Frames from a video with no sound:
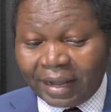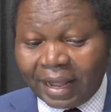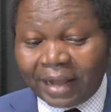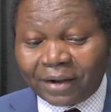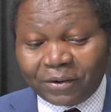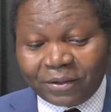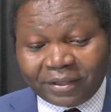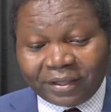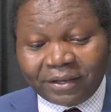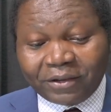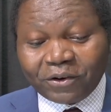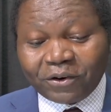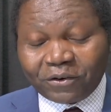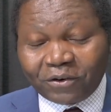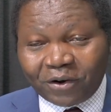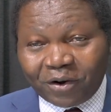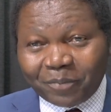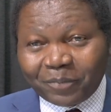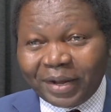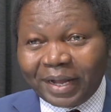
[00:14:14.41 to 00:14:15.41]
I don't think you're
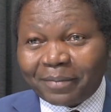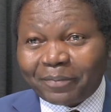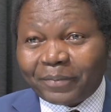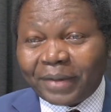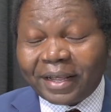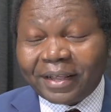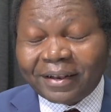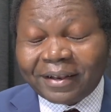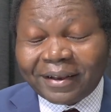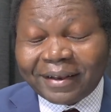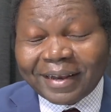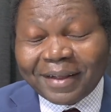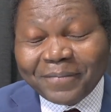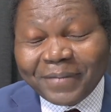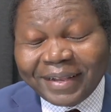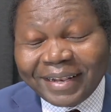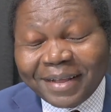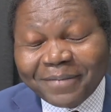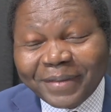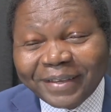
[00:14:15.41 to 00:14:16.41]
wrong. But let
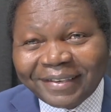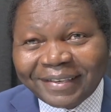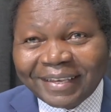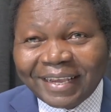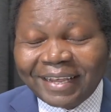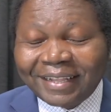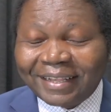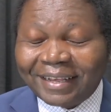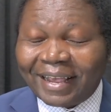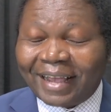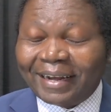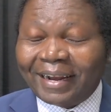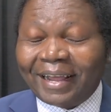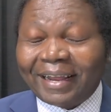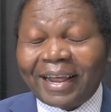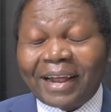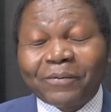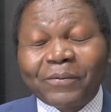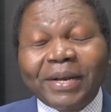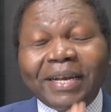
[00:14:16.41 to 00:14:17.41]
me say that, and
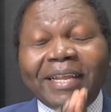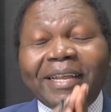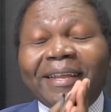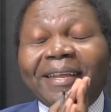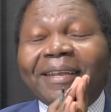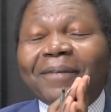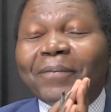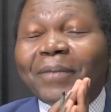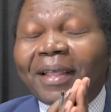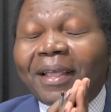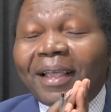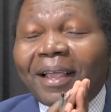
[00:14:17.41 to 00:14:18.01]
I really.